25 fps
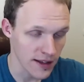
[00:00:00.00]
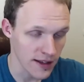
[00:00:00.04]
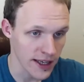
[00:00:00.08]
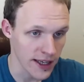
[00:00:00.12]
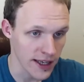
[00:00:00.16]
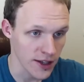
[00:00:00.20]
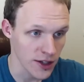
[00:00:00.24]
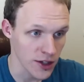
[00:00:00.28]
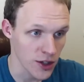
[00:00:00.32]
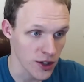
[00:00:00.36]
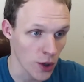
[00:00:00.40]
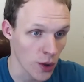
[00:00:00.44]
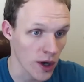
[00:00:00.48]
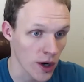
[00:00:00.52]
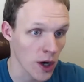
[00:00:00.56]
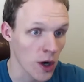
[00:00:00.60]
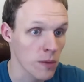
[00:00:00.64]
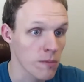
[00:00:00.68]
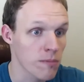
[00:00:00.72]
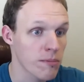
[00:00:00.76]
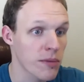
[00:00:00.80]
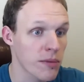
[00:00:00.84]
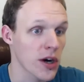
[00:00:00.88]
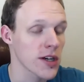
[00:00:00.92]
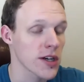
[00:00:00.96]
your
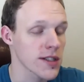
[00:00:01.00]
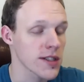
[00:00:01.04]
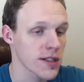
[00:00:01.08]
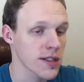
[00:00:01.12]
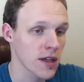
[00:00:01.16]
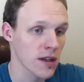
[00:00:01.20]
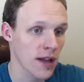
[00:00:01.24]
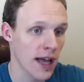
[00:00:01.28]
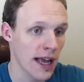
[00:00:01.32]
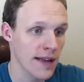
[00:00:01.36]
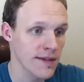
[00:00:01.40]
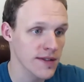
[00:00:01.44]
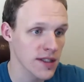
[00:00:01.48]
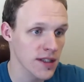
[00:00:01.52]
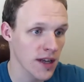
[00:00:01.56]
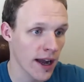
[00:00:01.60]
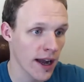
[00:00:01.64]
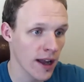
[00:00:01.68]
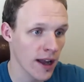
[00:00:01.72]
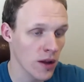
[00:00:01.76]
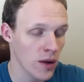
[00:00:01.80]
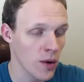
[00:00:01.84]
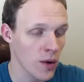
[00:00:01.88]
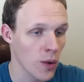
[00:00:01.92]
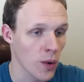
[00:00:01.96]
own personal
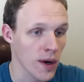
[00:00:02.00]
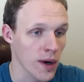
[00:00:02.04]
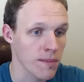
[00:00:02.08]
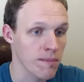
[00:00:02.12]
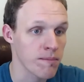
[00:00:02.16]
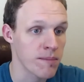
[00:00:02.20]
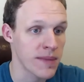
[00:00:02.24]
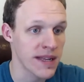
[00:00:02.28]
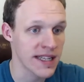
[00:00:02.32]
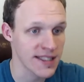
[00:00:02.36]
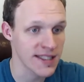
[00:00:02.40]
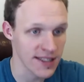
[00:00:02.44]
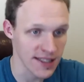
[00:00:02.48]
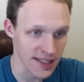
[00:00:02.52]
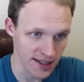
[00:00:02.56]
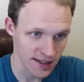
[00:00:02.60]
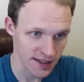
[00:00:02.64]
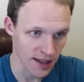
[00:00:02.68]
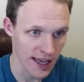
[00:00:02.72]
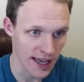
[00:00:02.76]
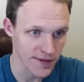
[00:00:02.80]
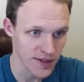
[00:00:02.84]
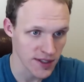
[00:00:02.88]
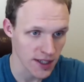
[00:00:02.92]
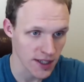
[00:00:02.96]
lifestyle or business
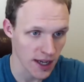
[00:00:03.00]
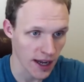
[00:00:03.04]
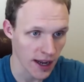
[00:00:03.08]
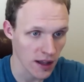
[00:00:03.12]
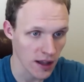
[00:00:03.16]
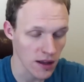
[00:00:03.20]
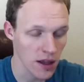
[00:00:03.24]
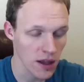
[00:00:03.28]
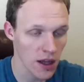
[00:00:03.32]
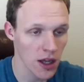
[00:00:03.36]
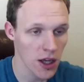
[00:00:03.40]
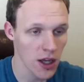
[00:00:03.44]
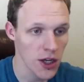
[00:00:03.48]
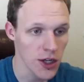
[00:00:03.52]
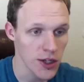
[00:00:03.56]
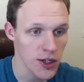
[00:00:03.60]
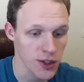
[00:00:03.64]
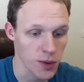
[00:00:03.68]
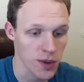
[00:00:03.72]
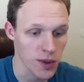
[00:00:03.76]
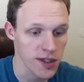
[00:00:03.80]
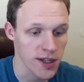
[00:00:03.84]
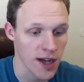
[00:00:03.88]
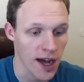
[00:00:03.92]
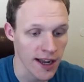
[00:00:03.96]
lifestyle. So
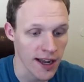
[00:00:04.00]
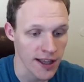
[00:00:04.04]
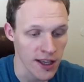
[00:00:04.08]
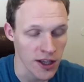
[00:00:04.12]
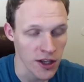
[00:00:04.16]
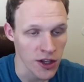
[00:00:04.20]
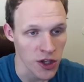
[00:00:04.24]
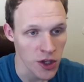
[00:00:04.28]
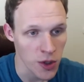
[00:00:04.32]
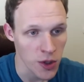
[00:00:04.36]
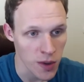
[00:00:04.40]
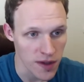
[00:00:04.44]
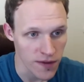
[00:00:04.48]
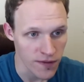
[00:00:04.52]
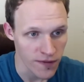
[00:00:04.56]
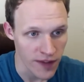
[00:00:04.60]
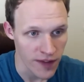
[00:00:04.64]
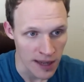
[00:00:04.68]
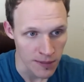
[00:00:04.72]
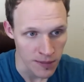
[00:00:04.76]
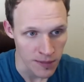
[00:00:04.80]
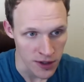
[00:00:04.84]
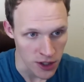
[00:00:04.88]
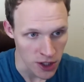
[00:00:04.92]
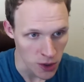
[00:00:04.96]
we're talking you with
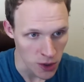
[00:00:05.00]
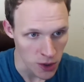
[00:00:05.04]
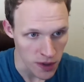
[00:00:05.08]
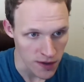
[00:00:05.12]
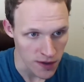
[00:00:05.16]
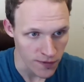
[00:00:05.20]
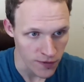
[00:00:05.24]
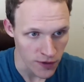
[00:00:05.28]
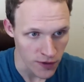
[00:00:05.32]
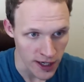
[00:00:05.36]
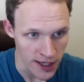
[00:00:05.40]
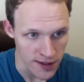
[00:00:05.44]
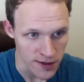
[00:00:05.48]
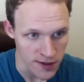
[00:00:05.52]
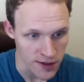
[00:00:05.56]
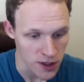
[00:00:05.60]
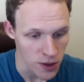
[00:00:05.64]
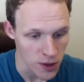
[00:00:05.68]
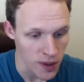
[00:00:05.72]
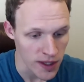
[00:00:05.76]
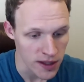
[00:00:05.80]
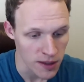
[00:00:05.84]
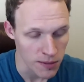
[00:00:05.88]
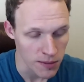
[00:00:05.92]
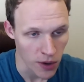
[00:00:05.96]
family, you with friends,
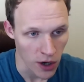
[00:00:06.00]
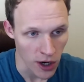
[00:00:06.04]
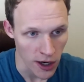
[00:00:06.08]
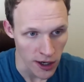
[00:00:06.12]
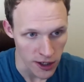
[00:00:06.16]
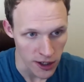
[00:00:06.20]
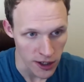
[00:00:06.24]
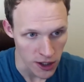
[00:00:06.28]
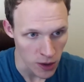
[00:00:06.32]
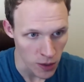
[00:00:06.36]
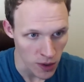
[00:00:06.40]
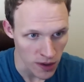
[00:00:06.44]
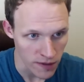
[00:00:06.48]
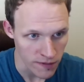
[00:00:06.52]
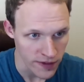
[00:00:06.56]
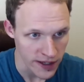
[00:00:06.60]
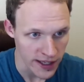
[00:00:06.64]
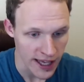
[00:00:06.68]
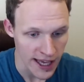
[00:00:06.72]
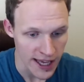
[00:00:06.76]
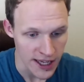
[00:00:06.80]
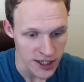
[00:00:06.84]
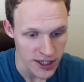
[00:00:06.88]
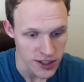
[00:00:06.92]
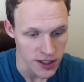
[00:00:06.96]
you at the park, you on
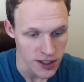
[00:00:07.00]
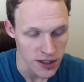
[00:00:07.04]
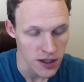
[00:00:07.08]
vacation,